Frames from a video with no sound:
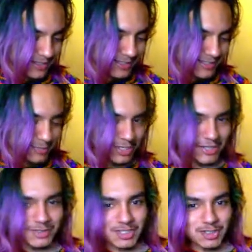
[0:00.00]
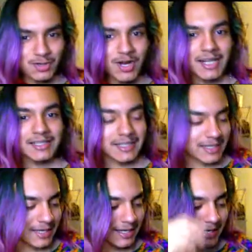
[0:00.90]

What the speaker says: let's pronounce this correctly.